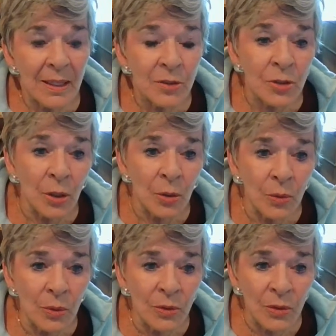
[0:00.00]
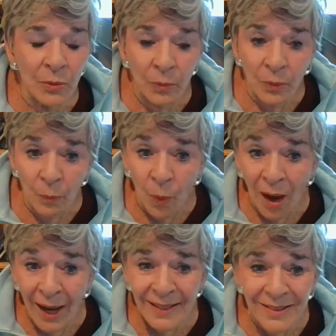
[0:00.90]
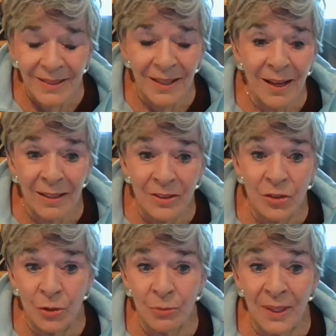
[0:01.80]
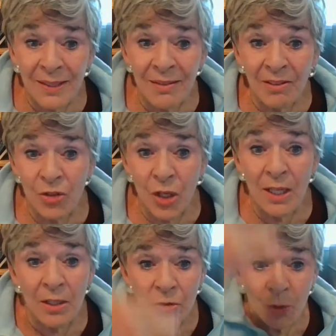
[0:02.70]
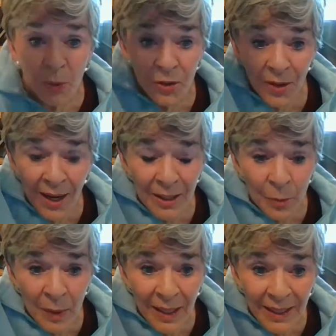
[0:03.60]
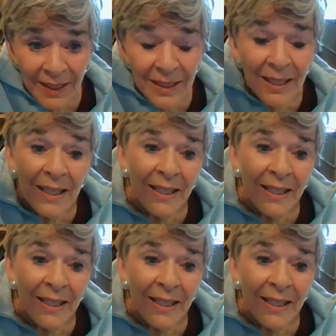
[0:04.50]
So why does the oxygen rate not change when you're out of your body?